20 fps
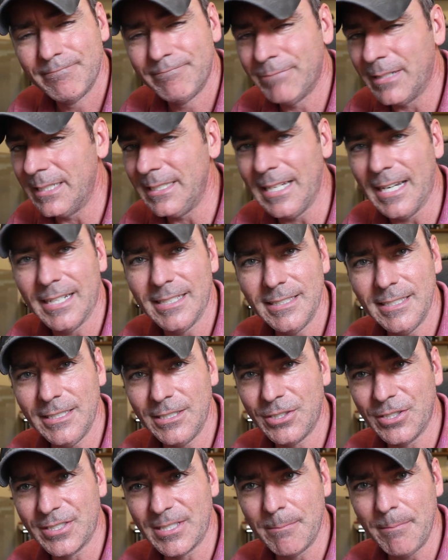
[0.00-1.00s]
but yeah,
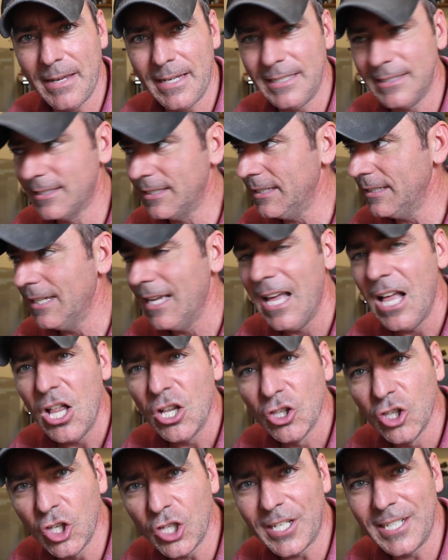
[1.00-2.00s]
it's just amazing.
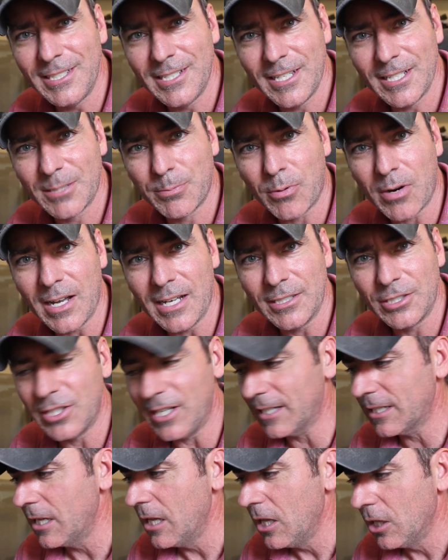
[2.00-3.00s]
Look into this
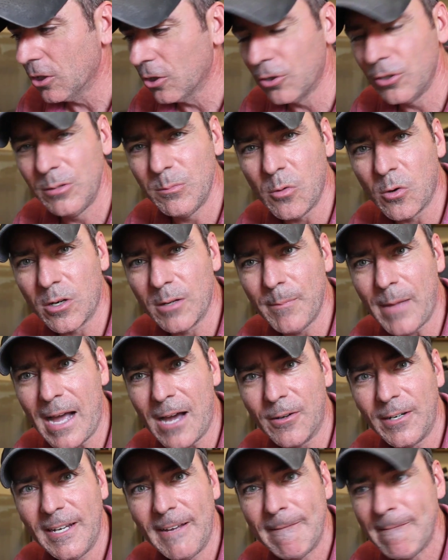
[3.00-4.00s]
project, learn more
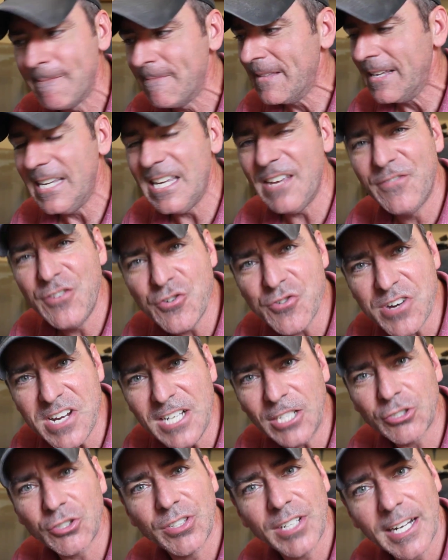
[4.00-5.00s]
about it. If you're
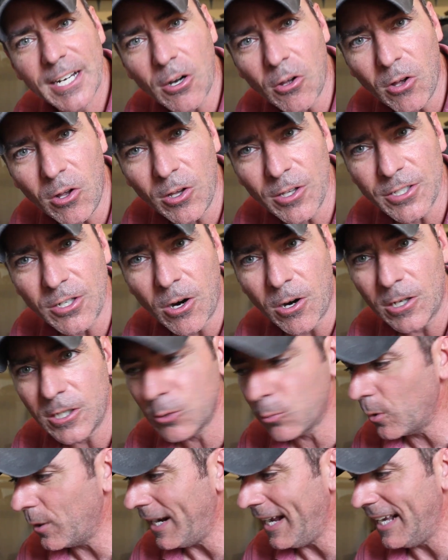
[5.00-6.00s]
interested at all in
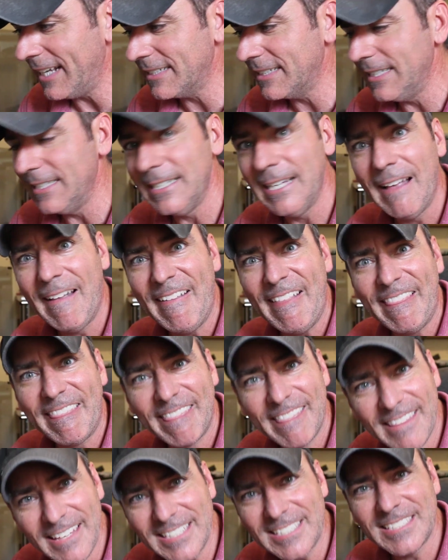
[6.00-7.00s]
hardware hacking,
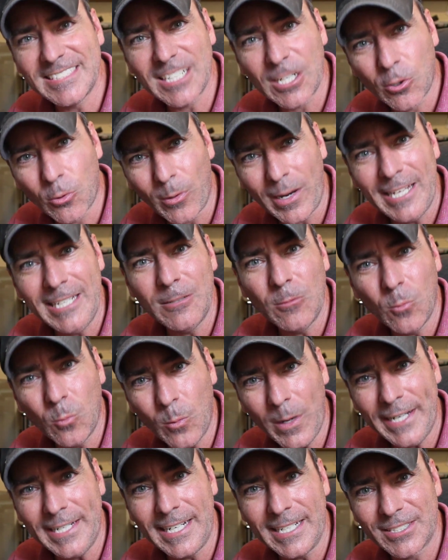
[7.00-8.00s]
this is a great
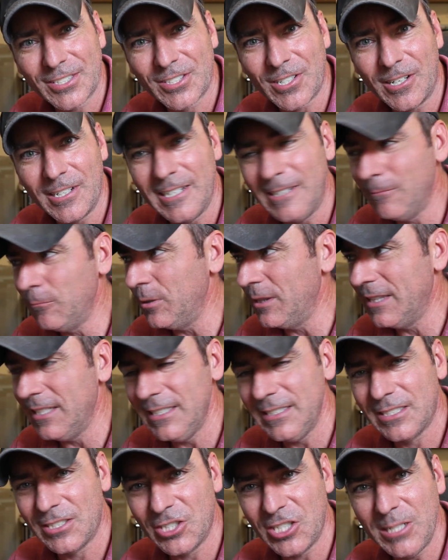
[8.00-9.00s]
way to get started with
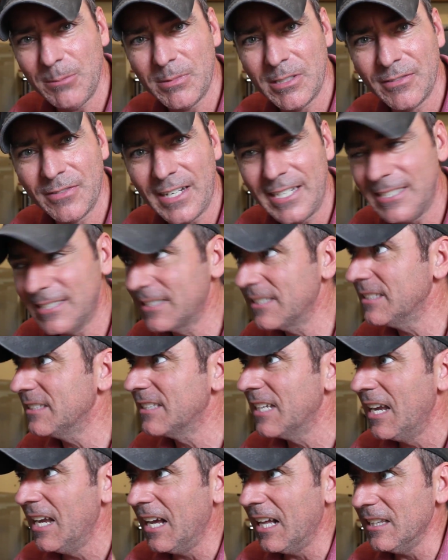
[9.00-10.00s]
these cheap
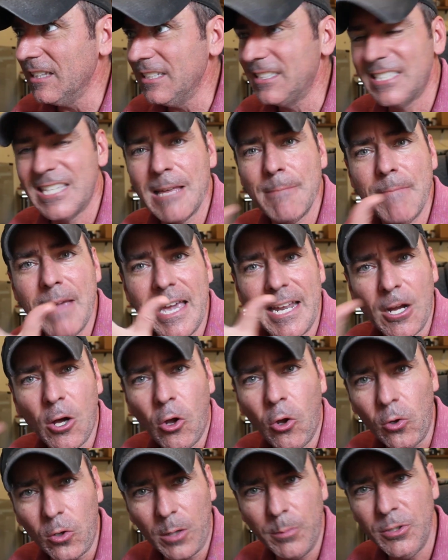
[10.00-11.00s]
devices. I'll list them and a
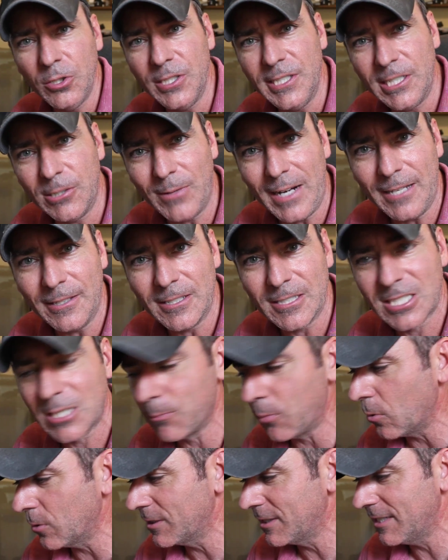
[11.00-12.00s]
whole community around that
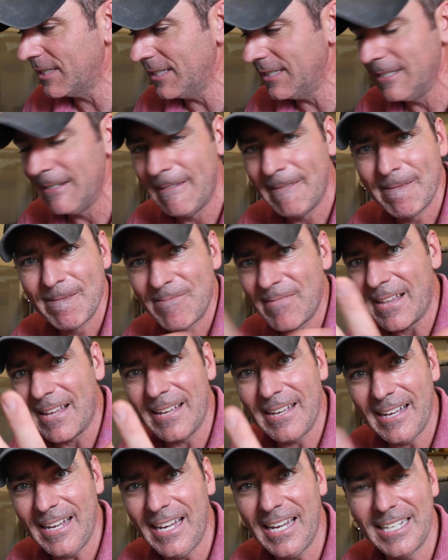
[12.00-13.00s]
supports it.
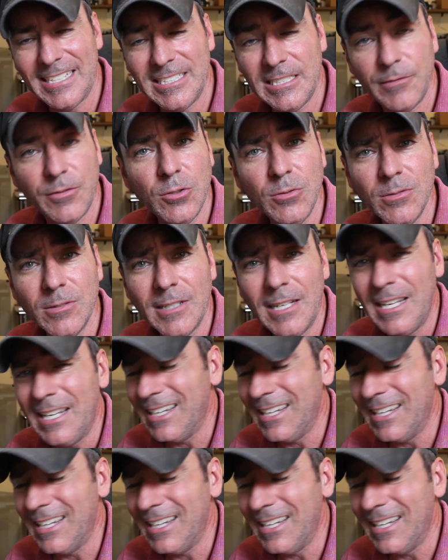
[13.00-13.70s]
And if you,